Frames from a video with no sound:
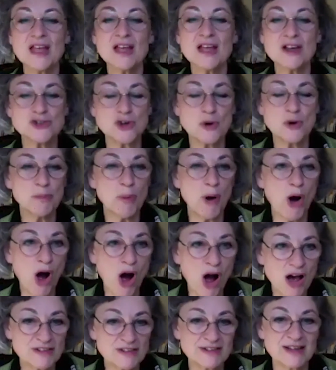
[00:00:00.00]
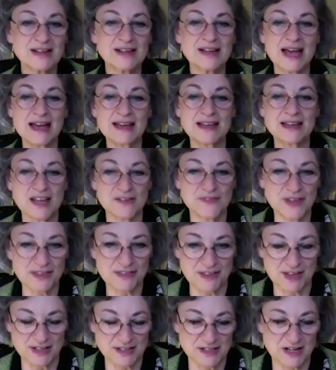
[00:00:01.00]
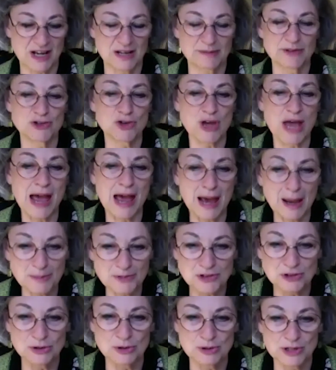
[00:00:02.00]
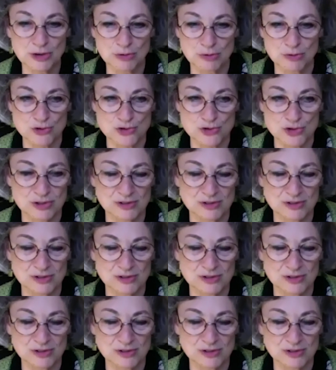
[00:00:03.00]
So pausing and giving think time is absolutely crucial.